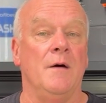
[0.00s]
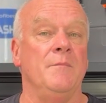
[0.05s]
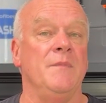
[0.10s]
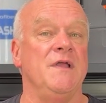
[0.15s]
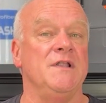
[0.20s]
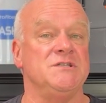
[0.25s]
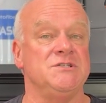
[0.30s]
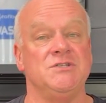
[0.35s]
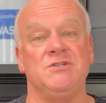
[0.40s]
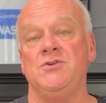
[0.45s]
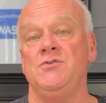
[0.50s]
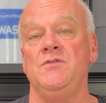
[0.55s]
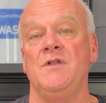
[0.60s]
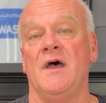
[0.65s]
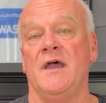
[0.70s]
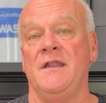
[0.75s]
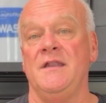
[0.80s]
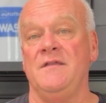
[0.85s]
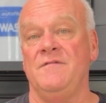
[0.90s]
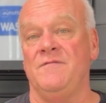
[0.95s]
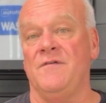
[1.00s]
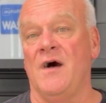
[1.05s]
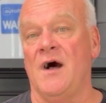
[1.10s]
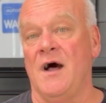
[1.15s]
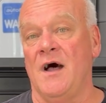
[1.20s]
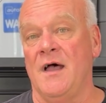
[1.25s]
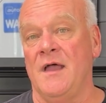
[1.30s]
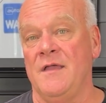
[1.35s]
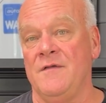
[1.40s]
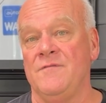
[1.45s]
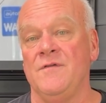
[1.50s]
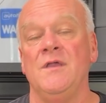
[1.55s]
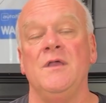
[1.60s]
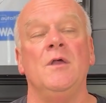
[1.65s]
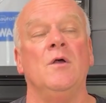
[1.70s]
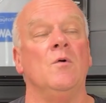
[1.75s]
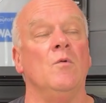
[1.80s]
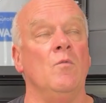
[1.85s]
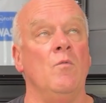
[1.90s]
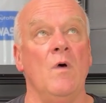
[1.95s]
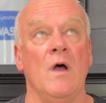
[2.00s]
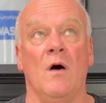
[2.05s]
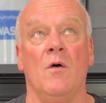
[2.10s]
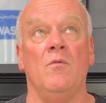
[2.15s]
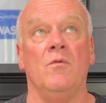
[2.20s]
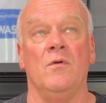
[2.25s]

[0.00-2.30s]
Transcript: It's $295, well